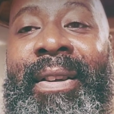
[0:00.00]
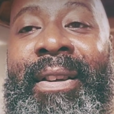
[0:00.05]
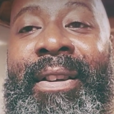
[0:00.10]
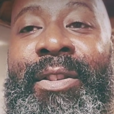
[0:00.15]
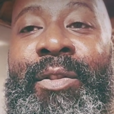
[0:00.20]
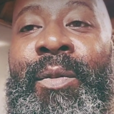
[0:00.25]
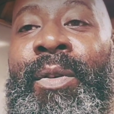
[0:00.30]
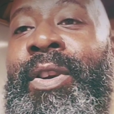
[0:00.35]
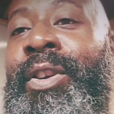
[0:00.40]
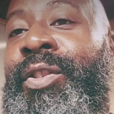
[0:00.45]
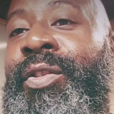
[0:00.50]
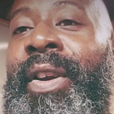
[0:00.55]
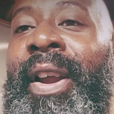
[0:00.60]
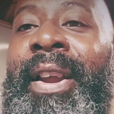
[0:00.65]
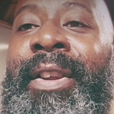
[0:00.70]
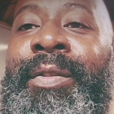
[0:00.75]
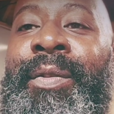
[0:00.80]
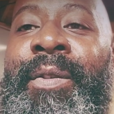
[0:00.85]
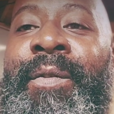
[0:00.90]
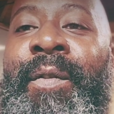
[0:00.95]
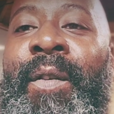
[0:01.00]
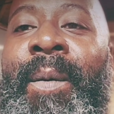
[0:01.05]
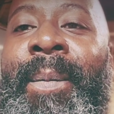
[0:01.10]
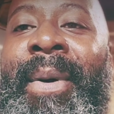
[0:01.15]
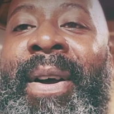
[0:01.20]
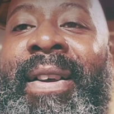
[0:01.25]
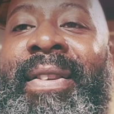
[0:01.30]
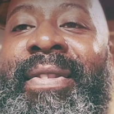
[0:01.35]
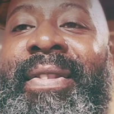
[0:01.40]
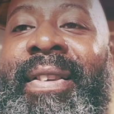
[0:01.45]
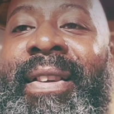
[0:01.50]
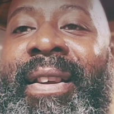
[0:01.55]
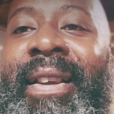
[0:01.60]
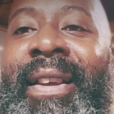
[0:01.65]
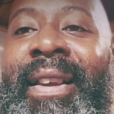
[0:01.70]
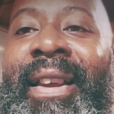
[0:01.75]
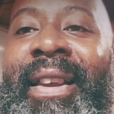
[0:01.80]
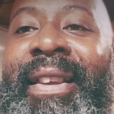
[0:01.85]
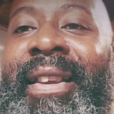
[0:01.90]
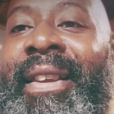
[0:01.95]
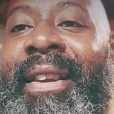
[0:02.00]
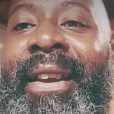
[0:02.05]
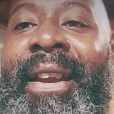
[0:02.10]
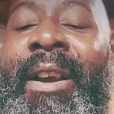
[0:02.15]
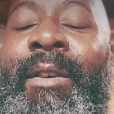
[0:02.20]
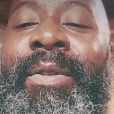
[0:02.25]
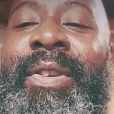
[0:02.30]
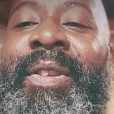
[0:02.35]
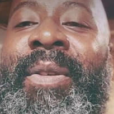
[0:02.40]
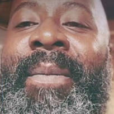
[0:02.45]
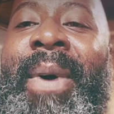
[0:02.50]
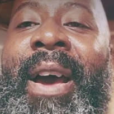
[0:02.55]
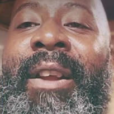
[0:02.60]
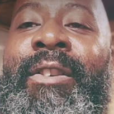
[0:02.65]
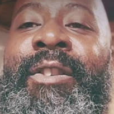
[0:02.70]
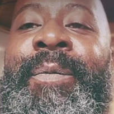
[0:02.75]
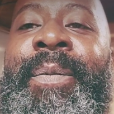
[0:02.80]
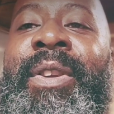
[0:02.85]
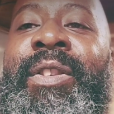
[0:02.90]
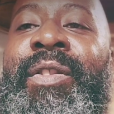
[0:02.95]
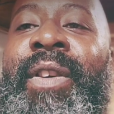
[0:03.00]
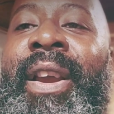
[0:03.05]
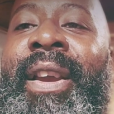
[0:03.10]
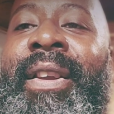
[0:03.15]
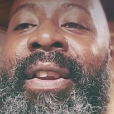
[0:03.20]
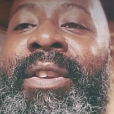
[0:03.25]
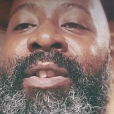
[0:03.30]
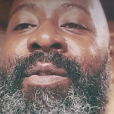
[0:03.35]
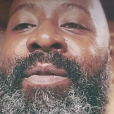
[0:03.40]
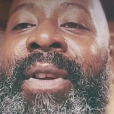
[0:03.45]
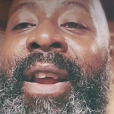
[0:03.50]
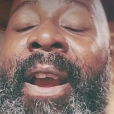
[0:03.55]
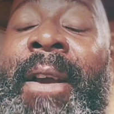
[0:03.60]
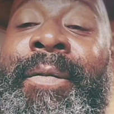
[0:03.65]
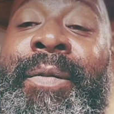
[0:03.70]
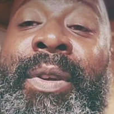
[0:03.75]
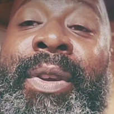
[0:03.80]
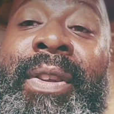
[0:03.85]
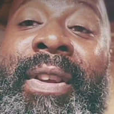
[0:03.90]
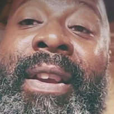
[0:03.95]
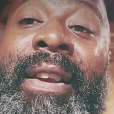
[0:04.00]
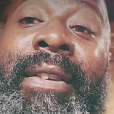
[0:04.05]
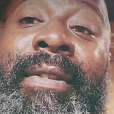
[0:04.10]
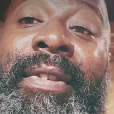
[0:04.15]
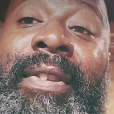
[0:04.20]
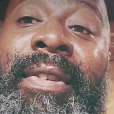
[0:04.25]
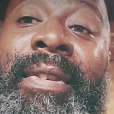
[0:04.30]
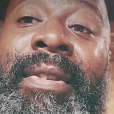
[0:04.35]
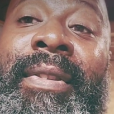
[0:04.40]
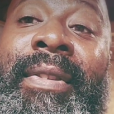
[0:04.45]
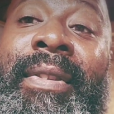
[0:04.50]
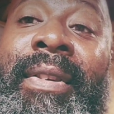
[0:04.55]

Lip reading: You want to train 3-4 months and get in there with somebody who's been trained in 2.5-3 years?